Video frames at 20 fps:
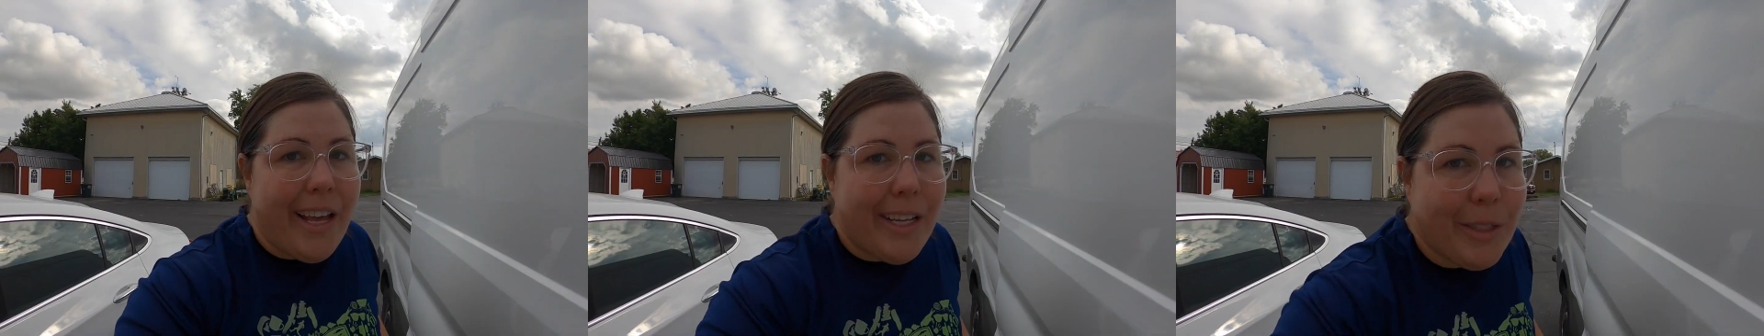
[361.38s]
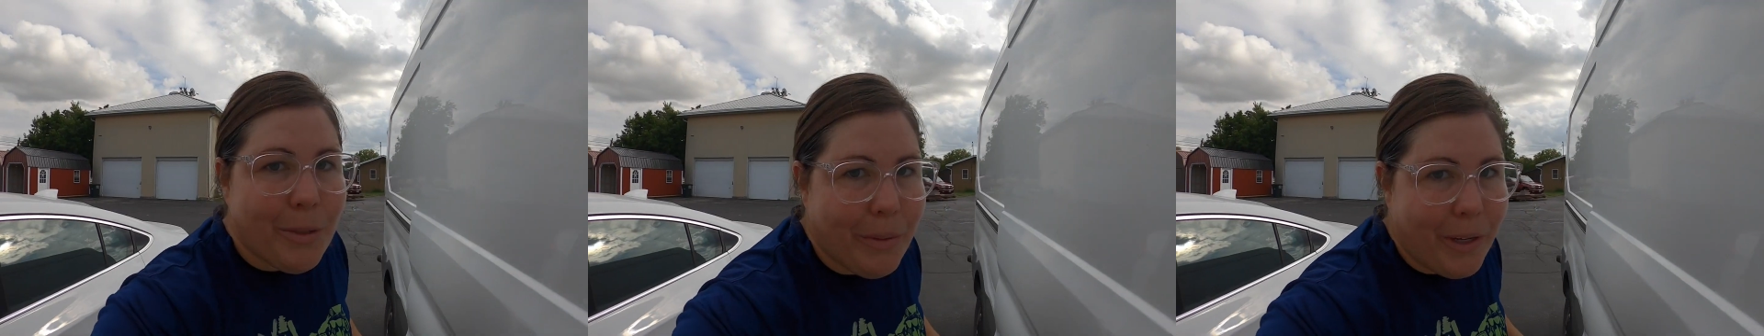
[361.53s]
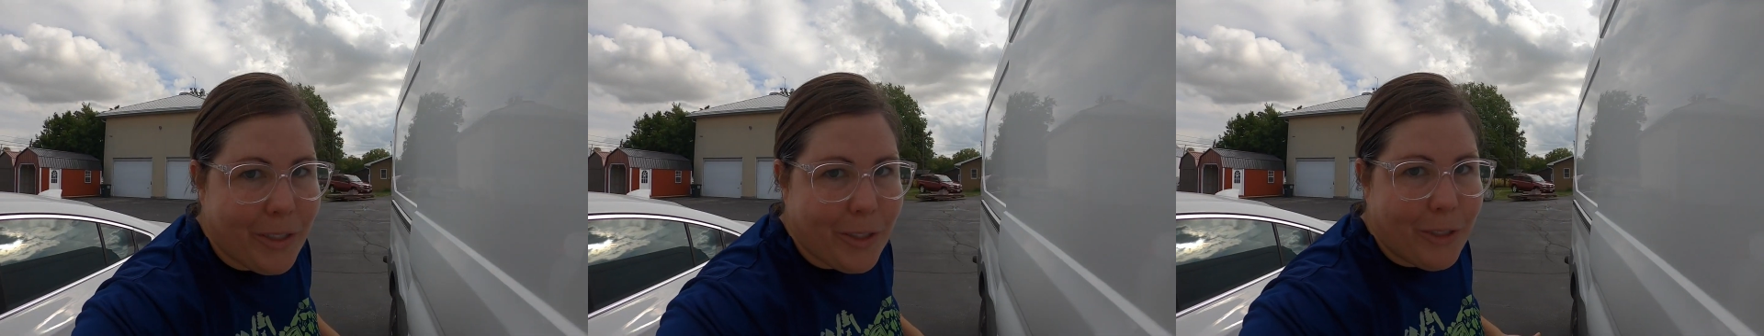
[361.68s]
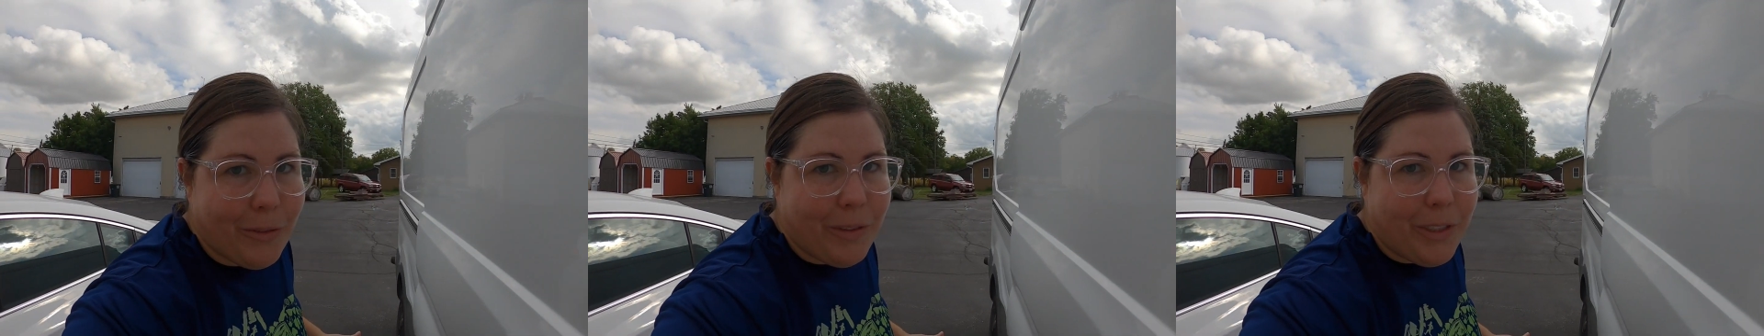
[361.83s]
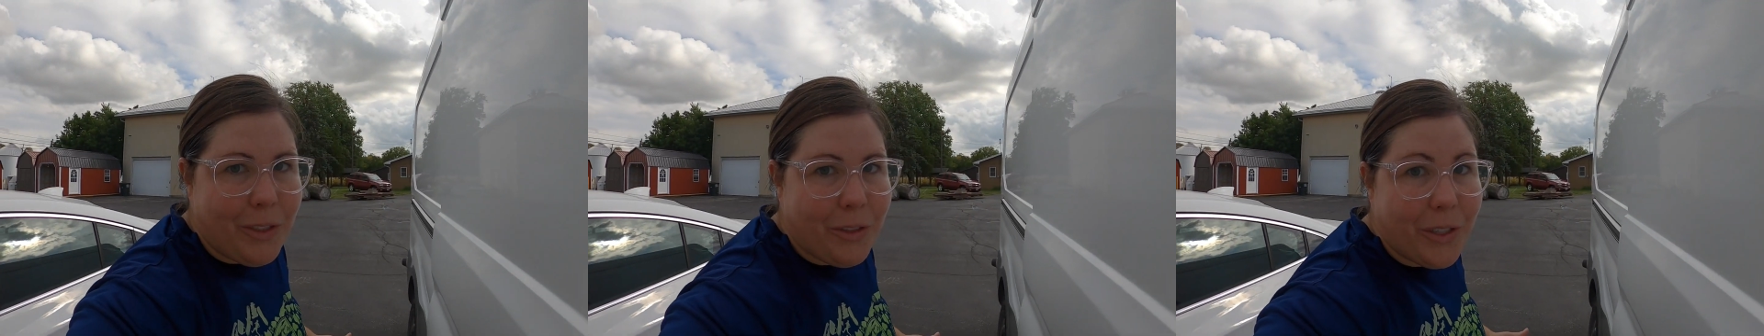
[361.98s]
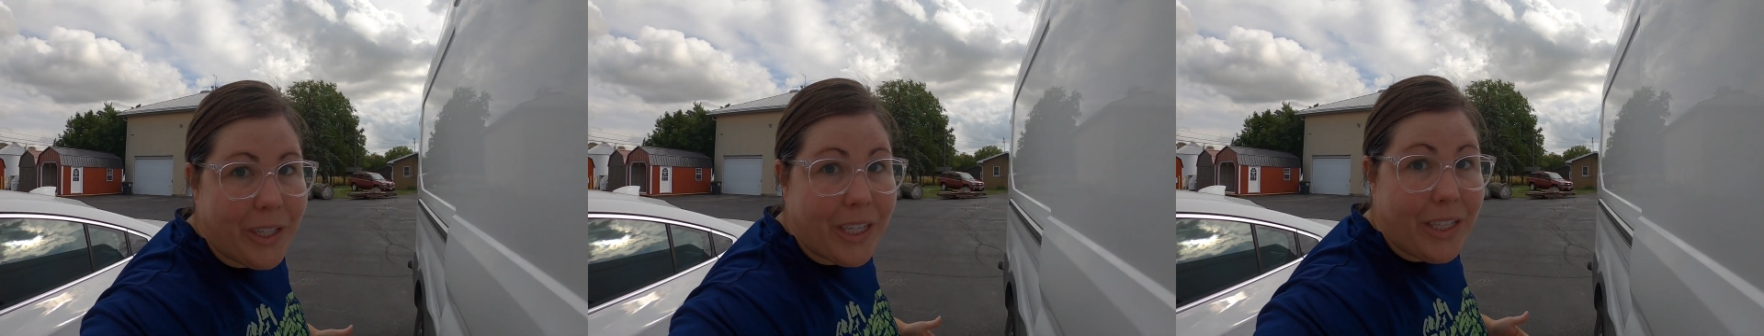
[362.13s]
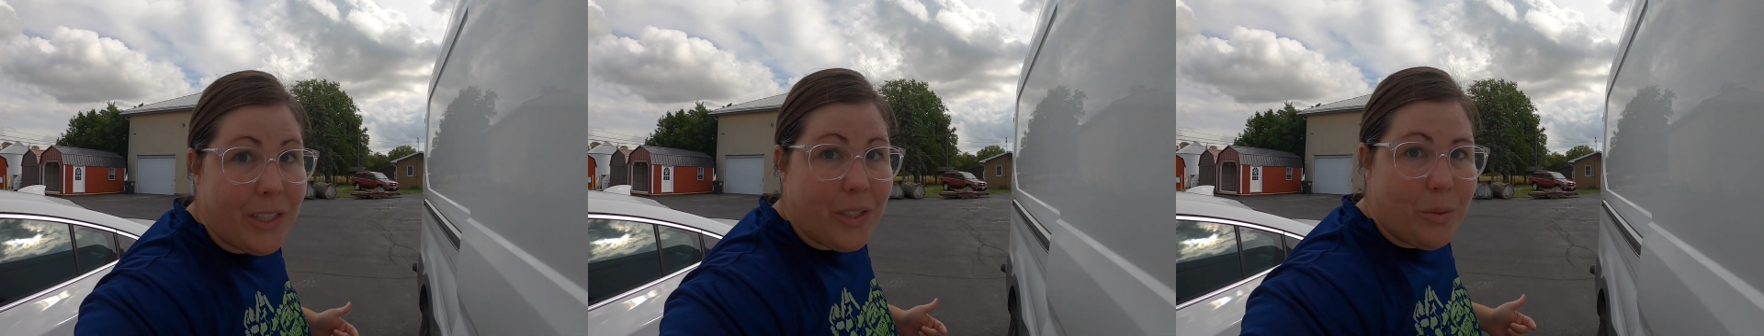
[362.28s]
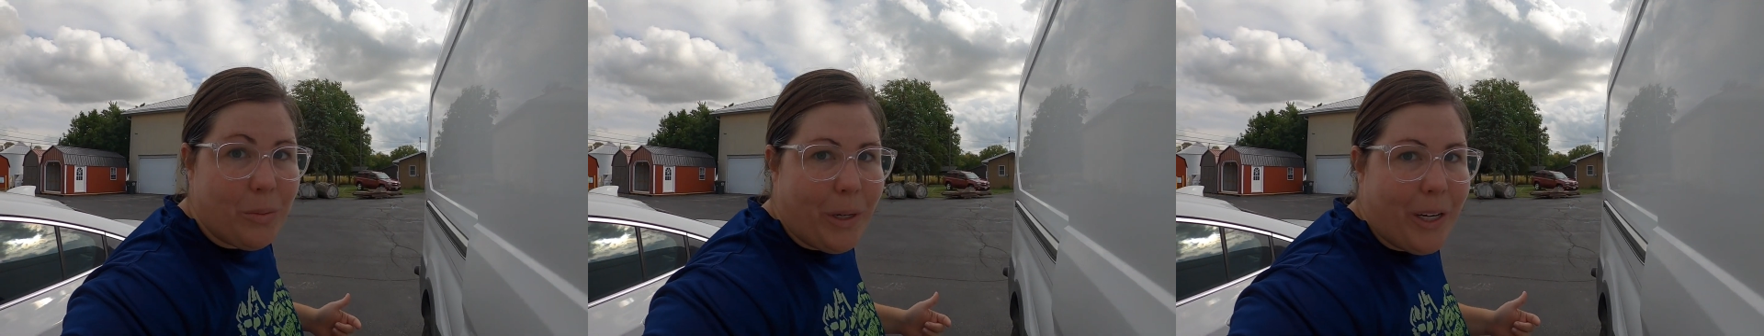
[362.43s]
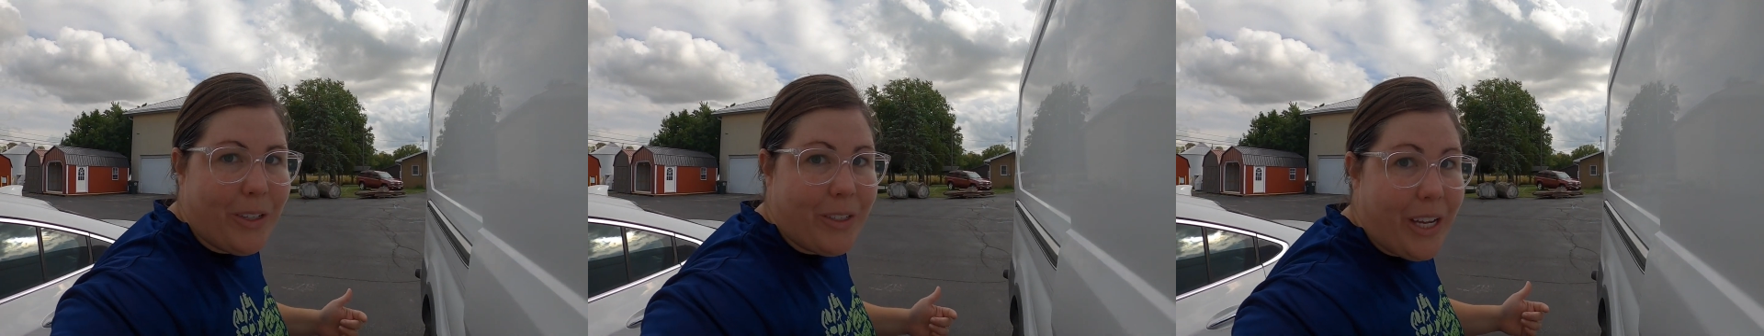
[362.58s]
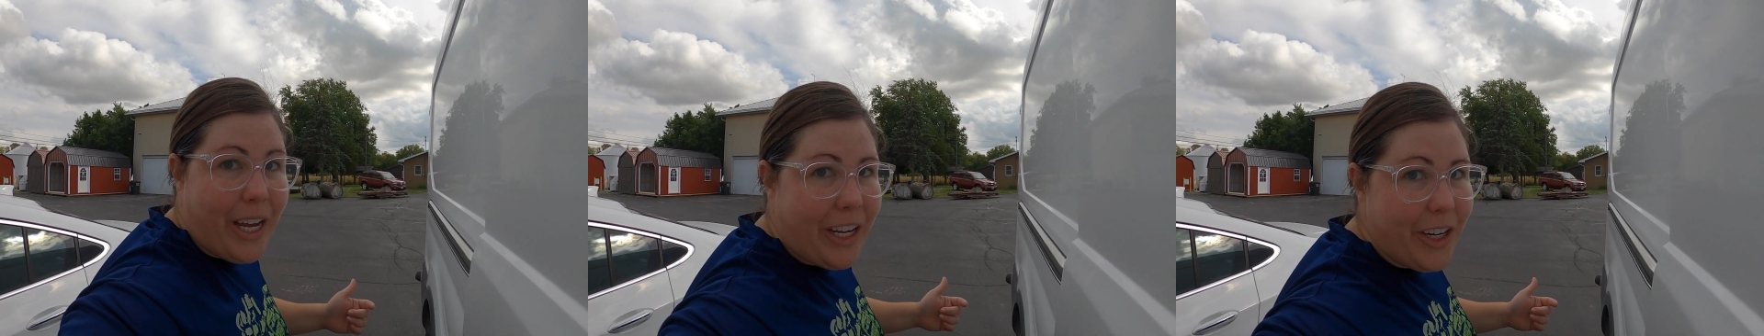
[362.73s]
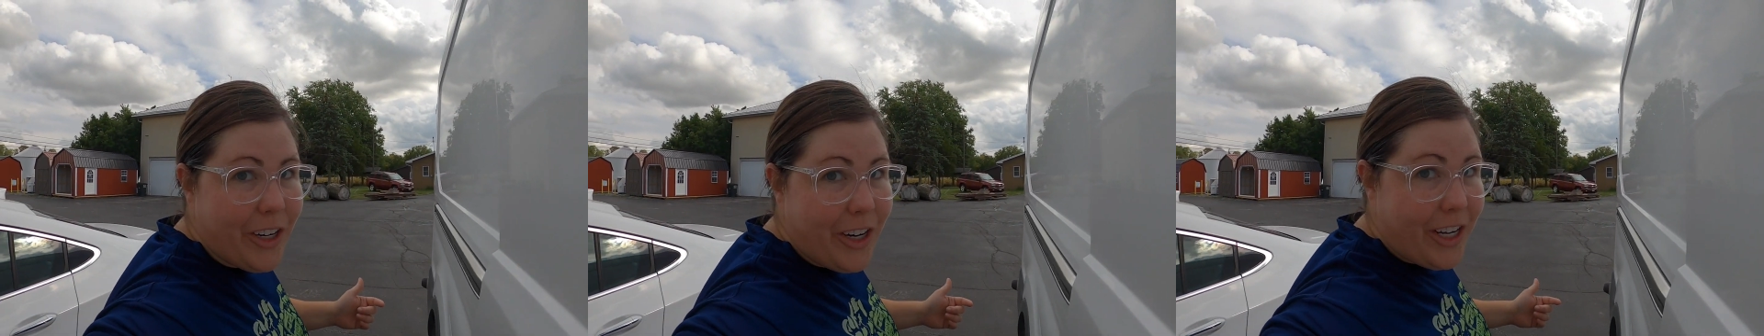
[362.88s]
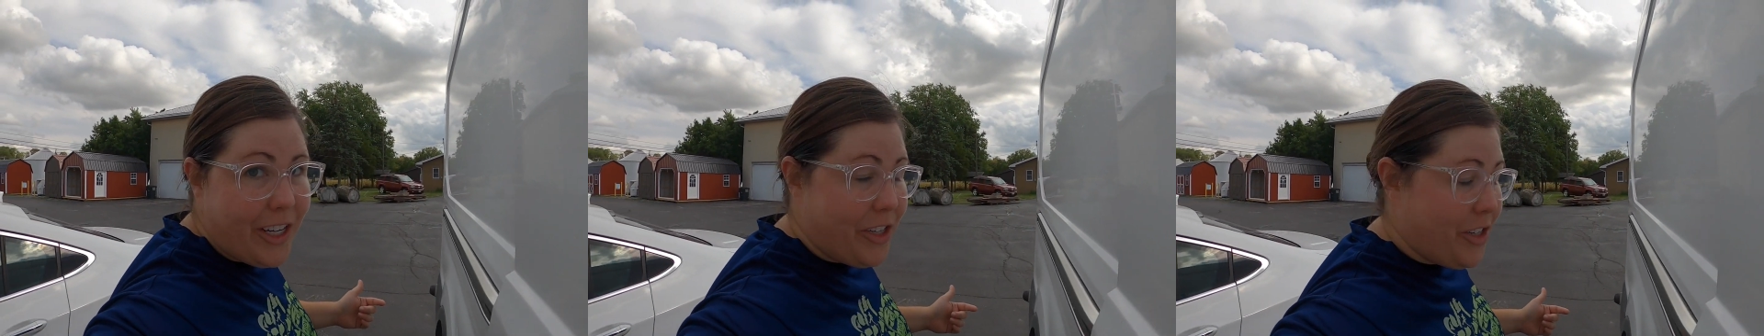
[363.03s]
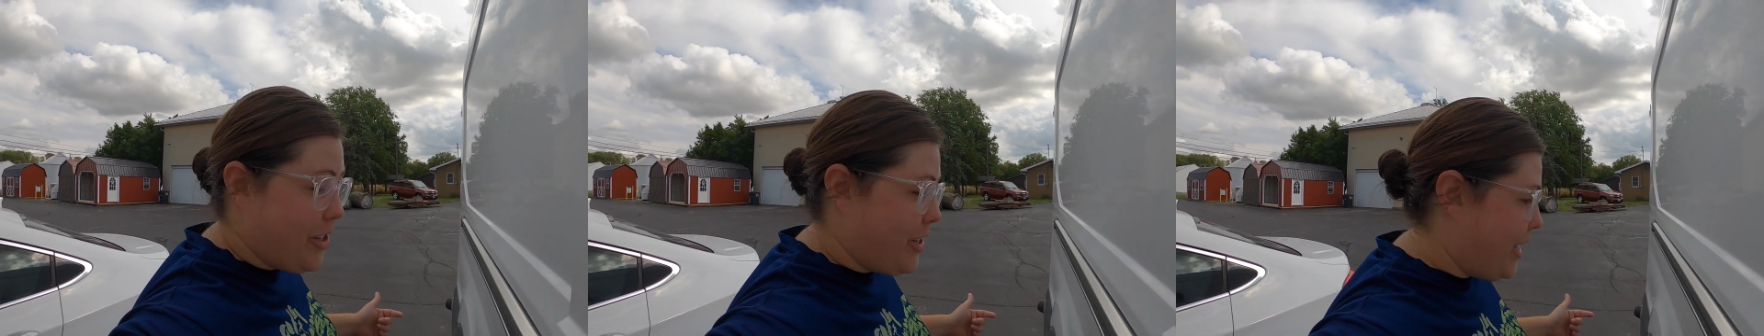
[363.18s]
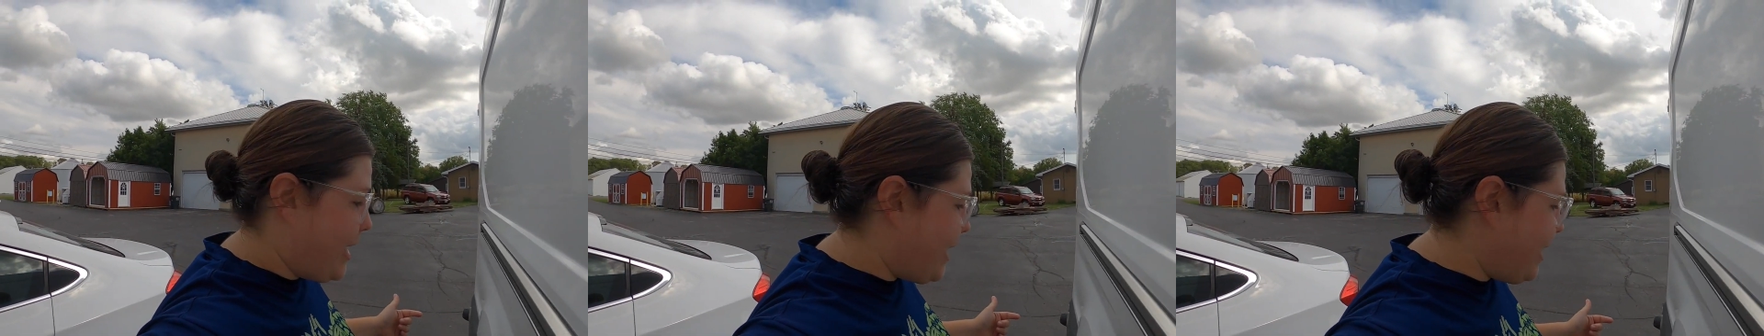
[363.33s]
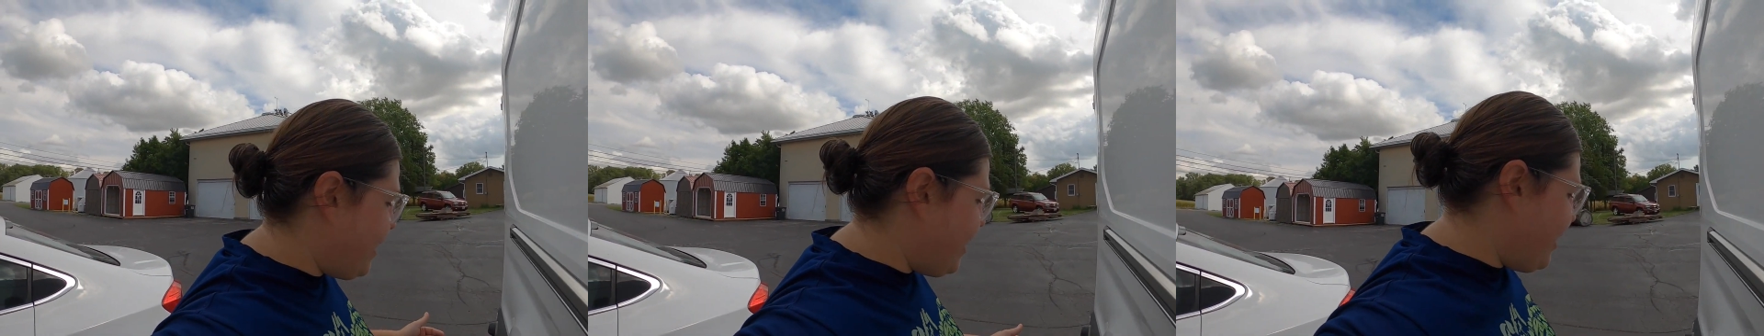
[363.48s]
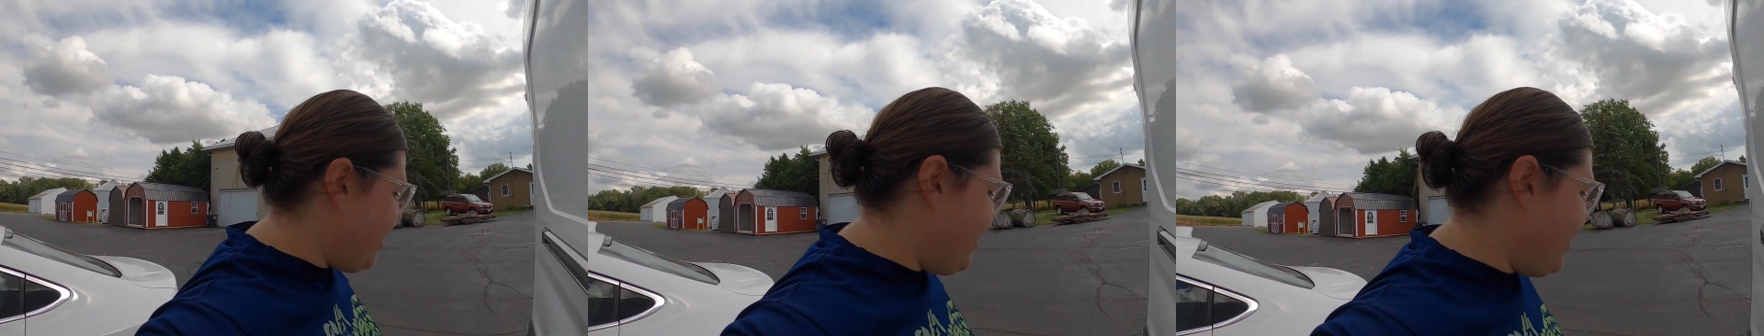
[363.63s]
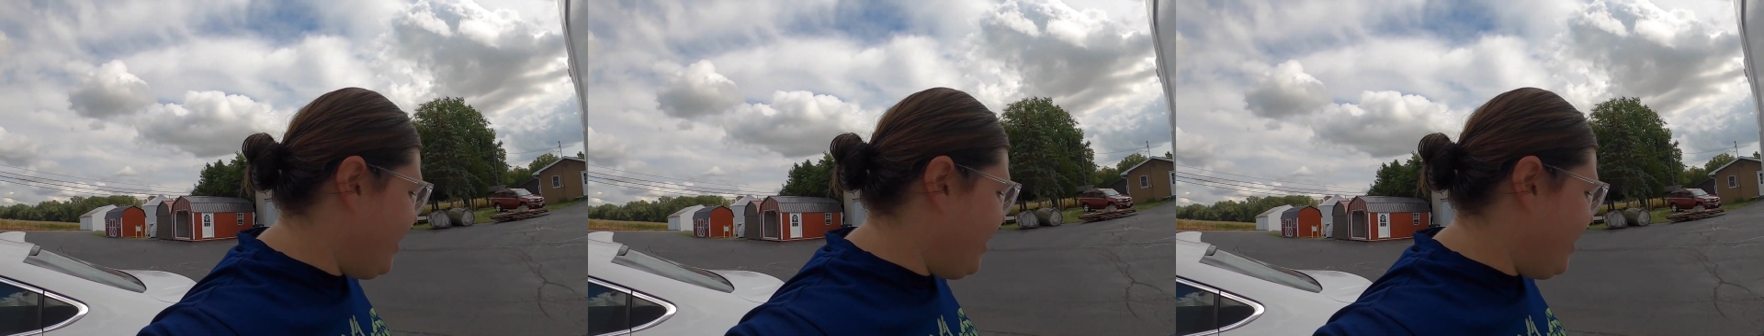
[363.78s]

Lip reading: Especially when you look at the spare tire underneath.